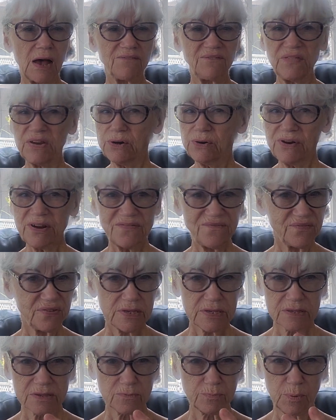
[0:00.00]
very
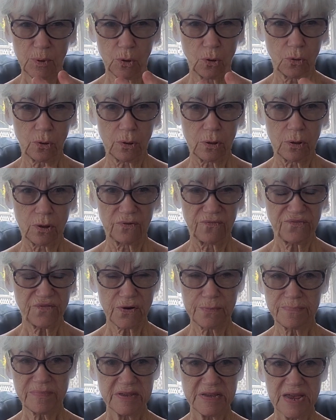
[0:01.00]
visible
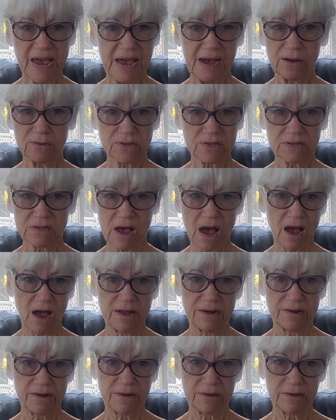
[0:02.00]
from the
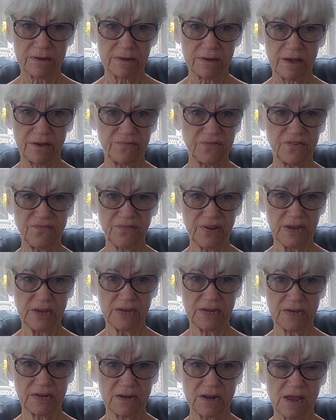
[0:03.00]
outside of the
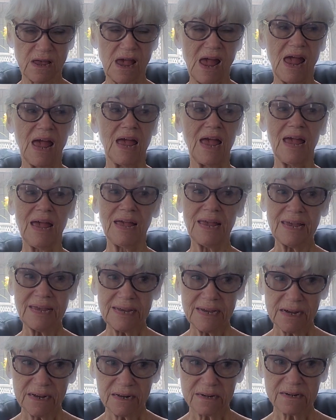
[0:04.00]
van.
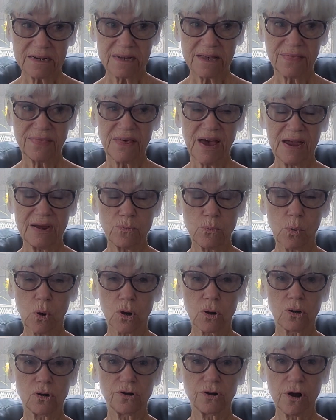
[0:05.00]
And they
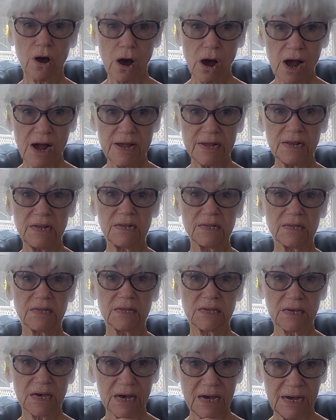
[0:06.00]
were not
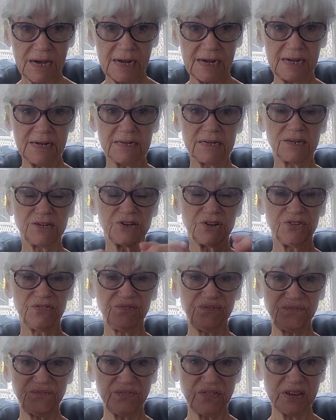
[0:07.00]
cut to
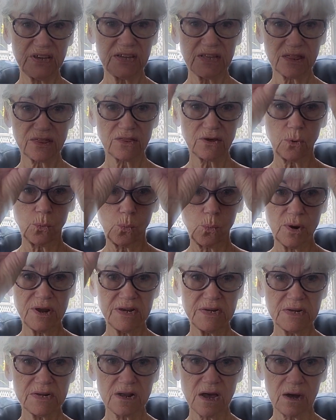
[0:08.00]
fit the
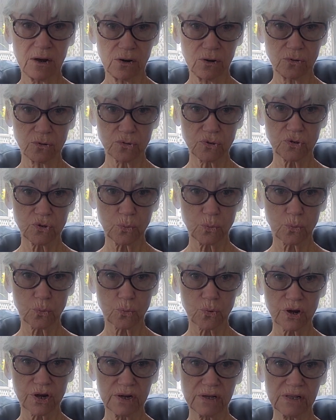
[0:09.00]
windows
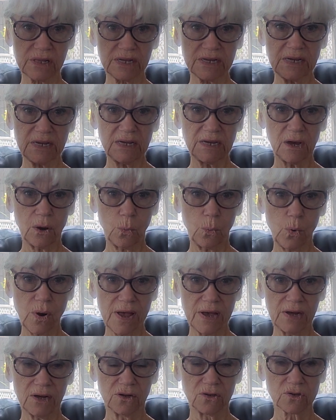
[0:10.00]
really
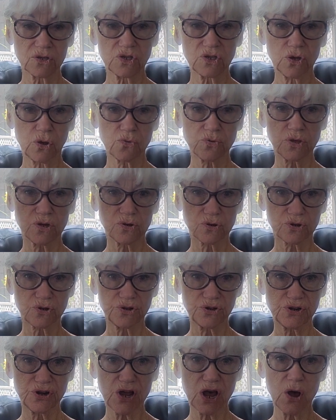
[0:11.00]
well so
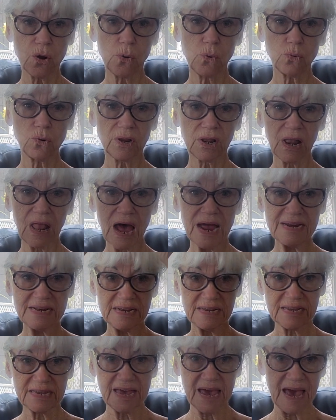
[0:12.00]
there's no
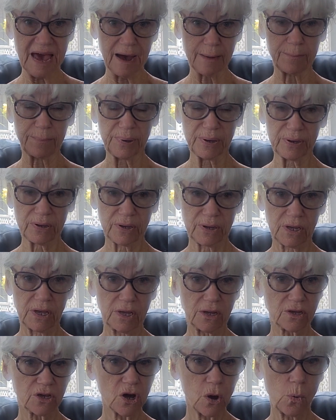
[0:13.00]
light gap
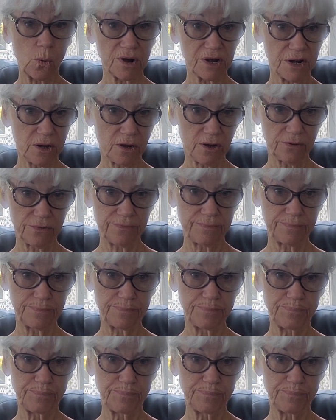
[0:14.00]
going on.